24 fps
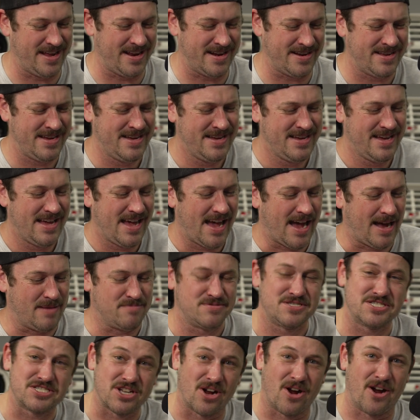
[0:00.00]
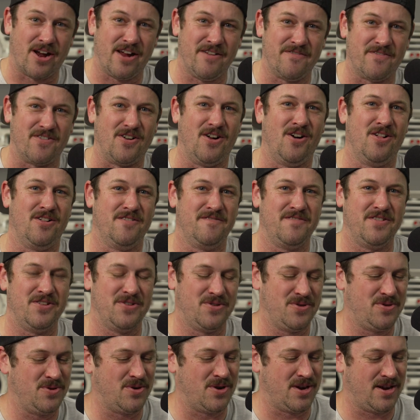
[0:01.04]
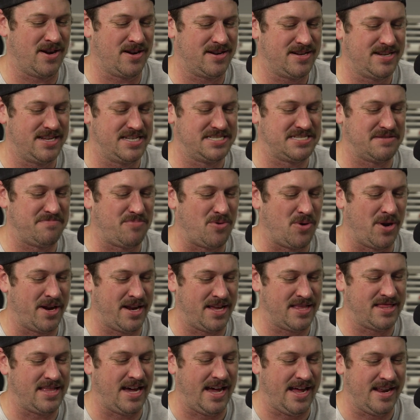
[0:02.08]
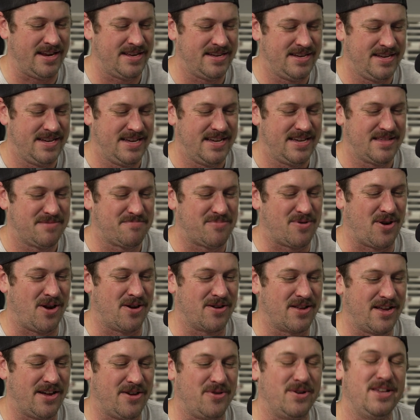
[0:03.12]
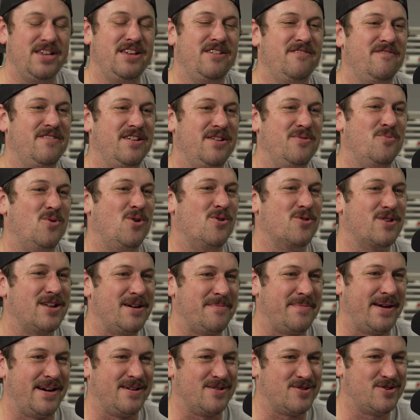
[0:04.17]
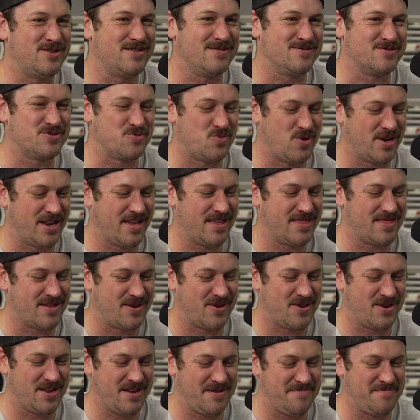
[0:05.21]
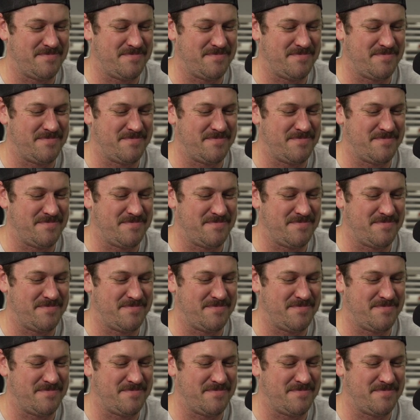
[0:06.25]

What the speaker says: And I'm sorry for all of you who are disappointed that Bronco EV won't come out until 2030,